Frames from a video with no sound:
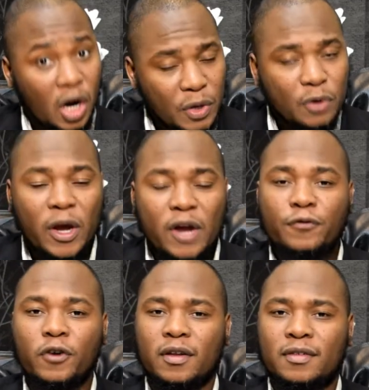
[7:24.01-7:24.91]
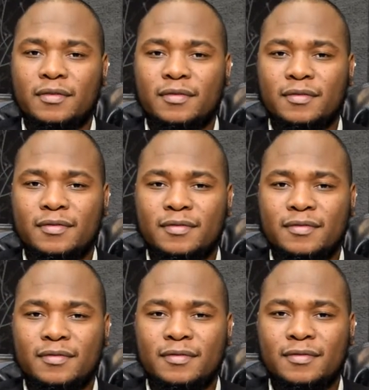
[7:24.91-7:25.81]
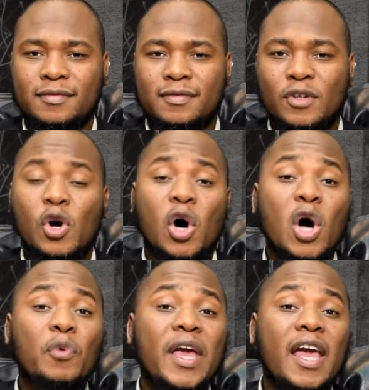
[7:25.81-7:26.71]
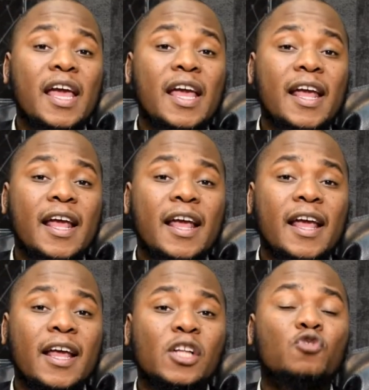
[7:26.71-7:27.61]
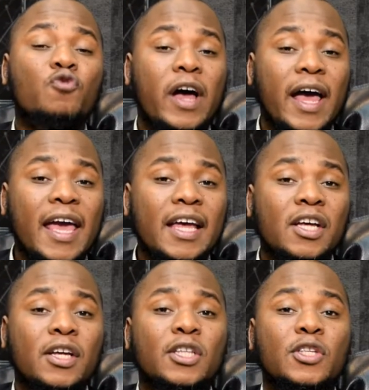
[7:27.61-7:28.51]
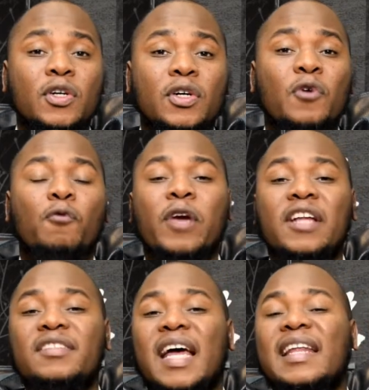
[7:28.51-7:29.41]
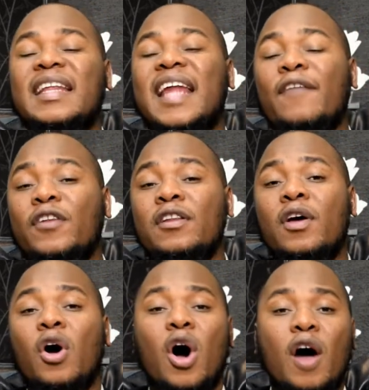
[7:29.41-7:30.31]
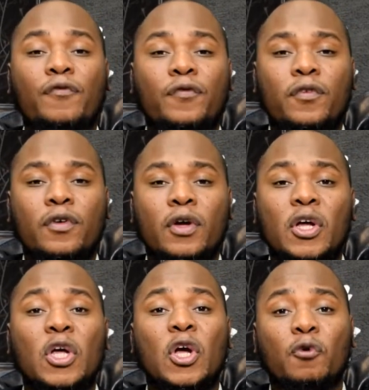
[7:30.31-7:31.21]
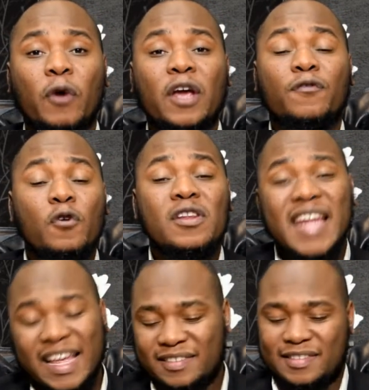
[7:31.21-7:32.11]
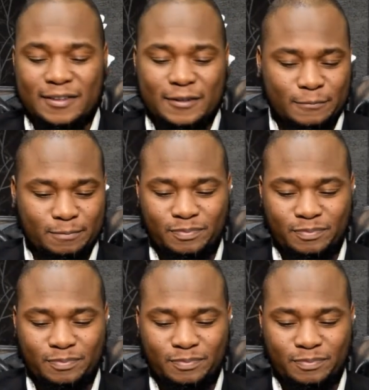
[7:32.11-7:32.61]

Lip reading: Are we grateful? Are we trying to reach that level of gratefulness?